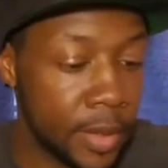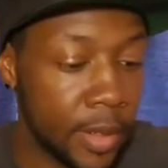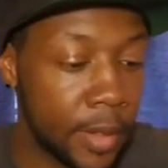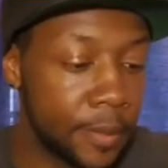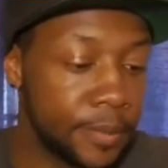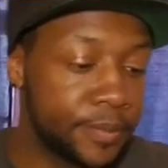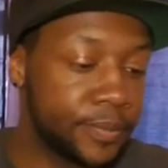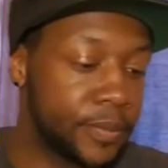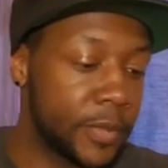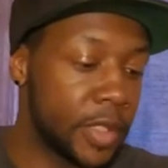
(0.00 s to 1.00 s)
Um,
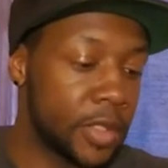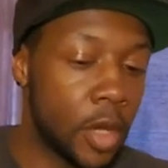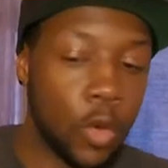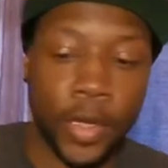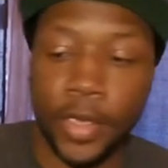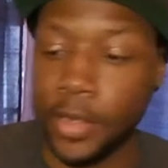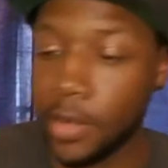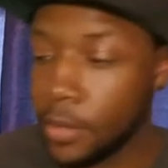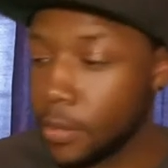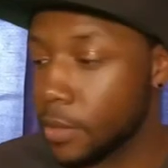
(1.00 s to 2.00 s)
as always,
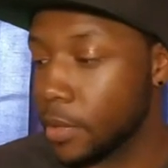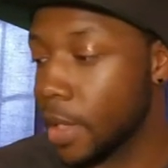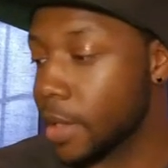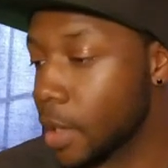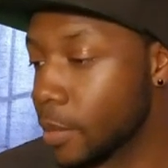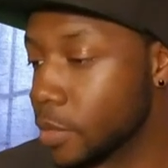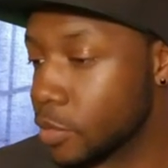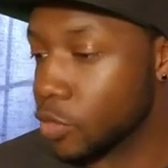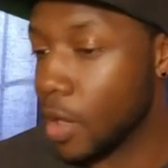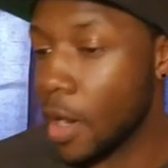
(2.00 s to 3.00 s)
like, comment,
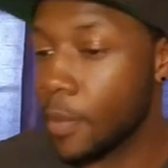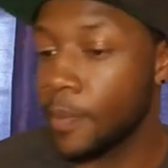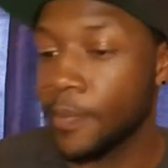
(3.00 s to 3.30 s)
subscribe